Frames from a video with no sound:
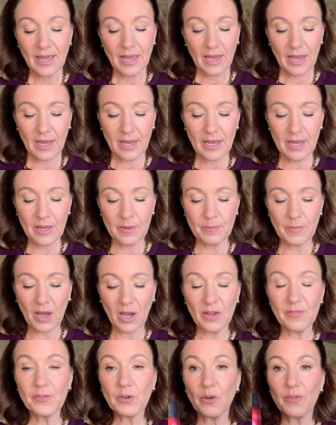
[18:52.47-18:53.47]

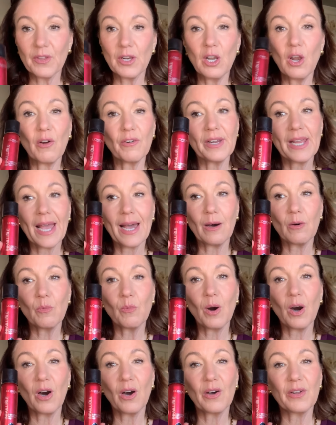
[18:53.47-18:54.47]
I've got the L'Oreal
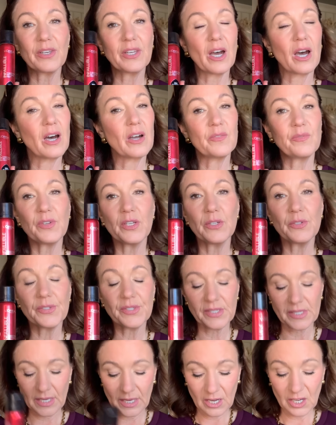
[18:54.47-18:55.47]
one, I've
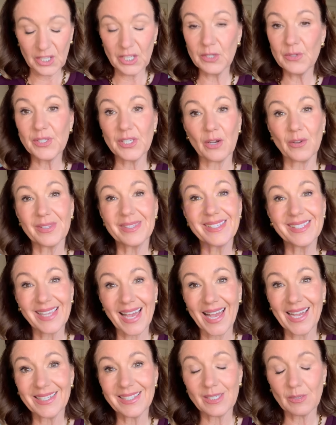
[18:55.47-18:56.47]
used it, I use it on
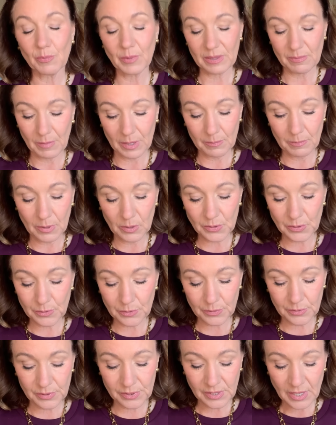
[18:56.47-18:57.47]
set with my
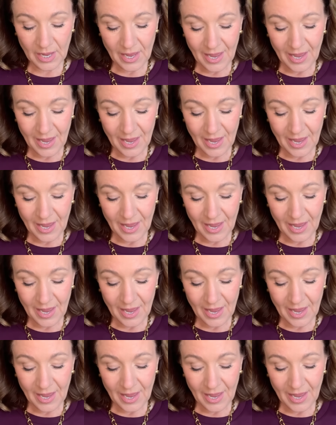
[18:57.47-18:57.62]
models.